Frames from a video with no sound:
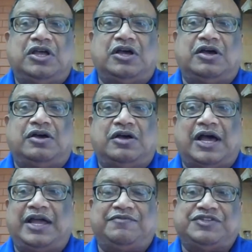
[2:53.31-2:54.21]

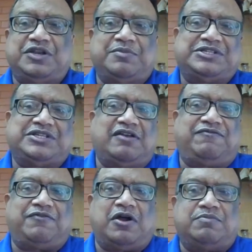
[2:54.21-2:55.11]
I have seen
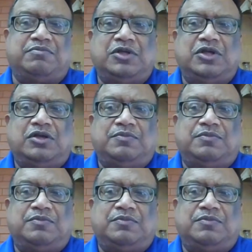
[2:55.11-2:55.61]
myself from